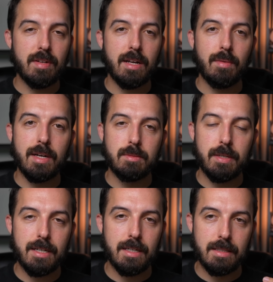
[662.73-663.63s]
it anyways,
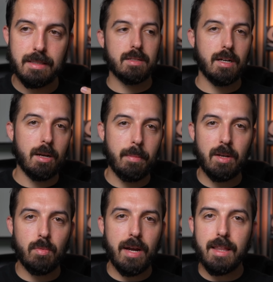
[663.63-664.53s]
because God made
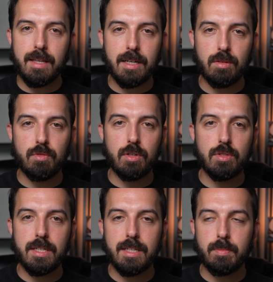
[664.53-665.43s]
reality
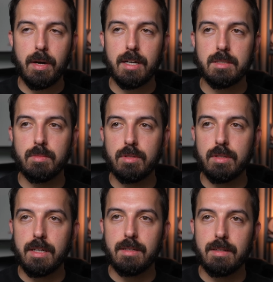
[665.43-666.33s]
confusing as possible
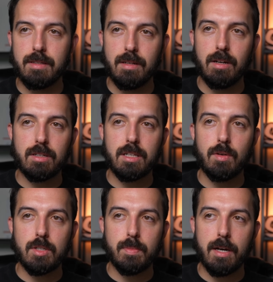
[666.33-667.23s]
and unclear
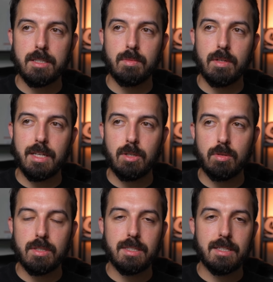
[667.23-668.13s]
as possible. And he told
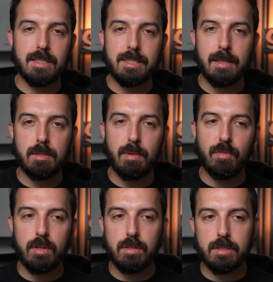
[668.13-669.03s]
us things that seemed to be
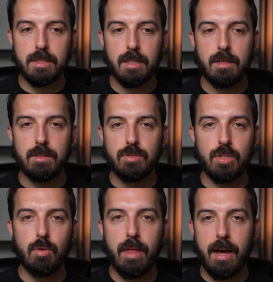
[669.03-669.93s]
false
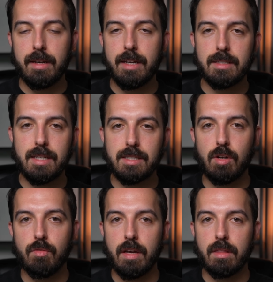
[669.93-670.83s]
so that he could test our
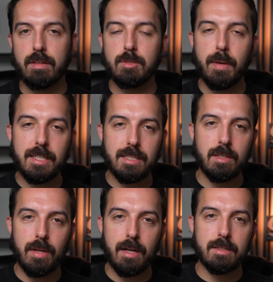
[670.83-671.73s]
faith, is basically
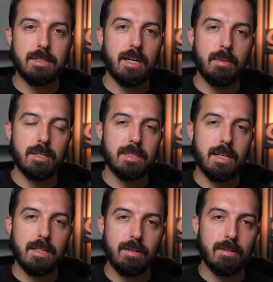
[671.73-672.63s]
what Al-Khattabi is
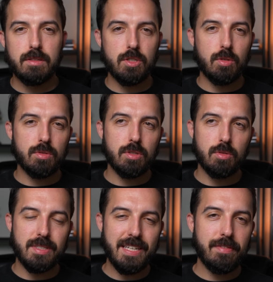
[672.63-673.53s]
saying here. So to
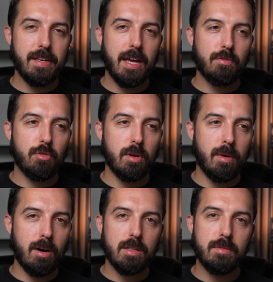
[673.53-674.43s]
deviate from
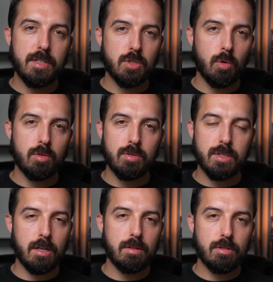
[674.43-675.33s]
all of historical
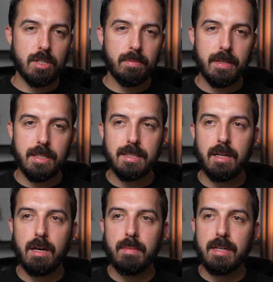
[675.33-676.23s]
scholarship in
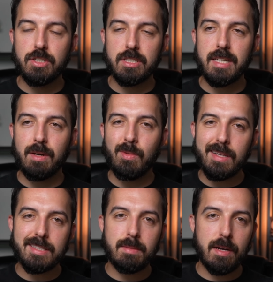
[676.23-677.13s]
Islam and just say, well,
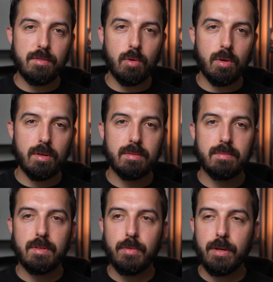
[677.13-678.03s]
it's a metaphor
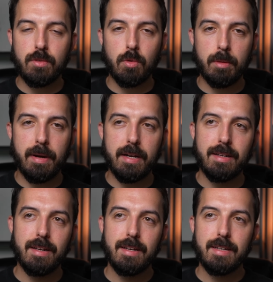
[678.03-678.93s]
and we don't have to worry about it.
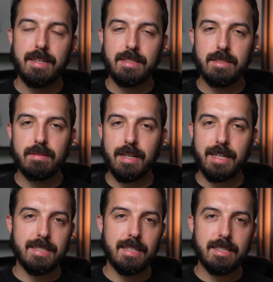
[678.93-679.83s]
It, like I
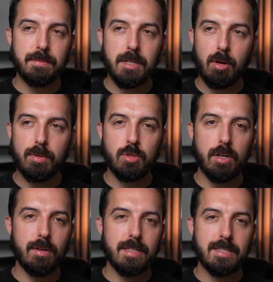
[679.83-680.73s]
said, it seems
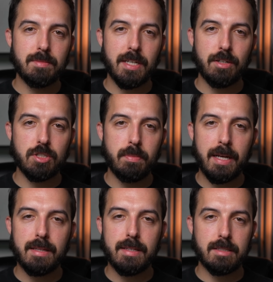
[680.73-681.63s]
arbitrary. It seems like you're just
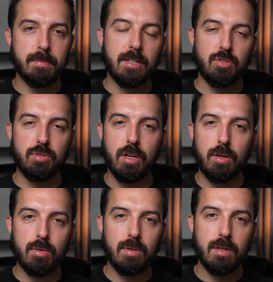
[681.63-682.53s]
making things up as you
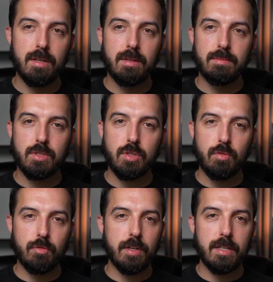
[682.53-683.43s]
go to
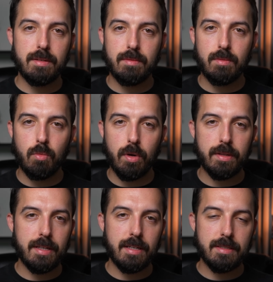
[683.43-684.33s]
fit what
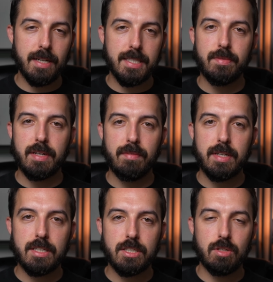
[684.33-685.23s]
the scientific
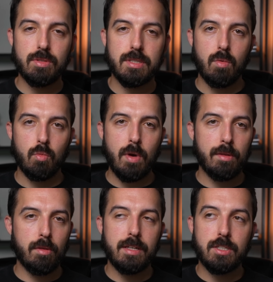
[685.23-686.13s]
evidence shows,
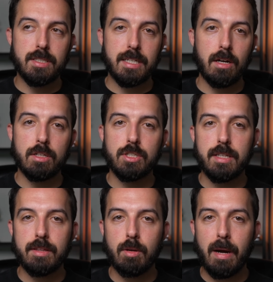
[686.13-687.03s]
rather than just acknowledging
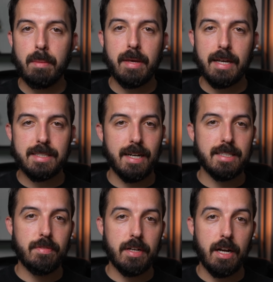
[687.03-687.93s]
that there might be a
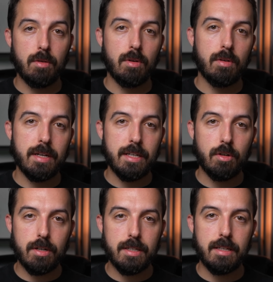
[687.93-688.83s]
scientific error in
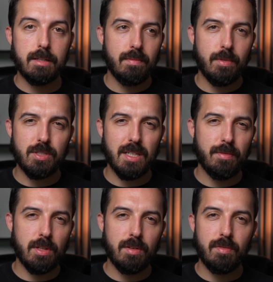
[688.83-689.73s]
your hadith. There's a
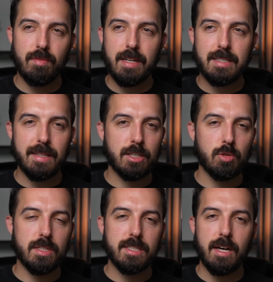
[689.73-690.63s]
level of intellectual
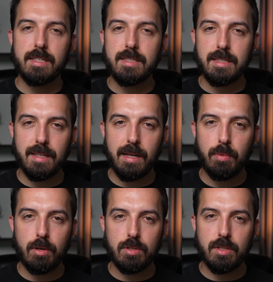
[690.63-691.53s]
dishonesty to that
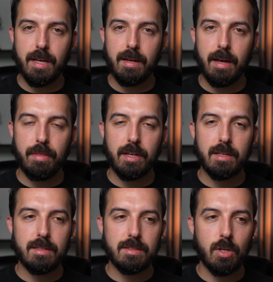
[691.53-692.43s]
approach that I think
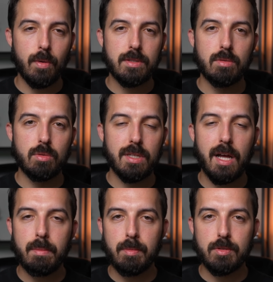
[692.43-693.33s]
is going to lose a lot
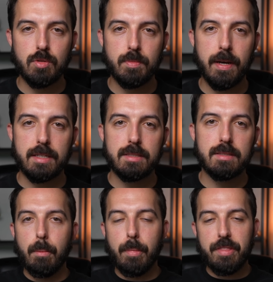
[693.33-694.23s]
of people's respect.
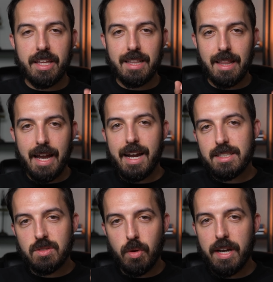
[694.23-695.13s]
But the
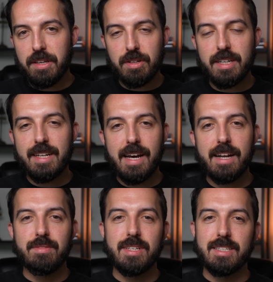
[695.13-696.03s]
last way you could get out
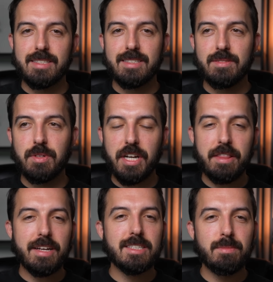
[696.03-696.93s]
of this, which I
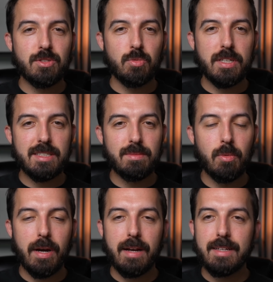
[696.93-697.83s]
think is the most reasonable
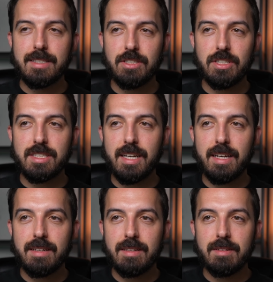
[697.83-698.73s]
way, is to just say,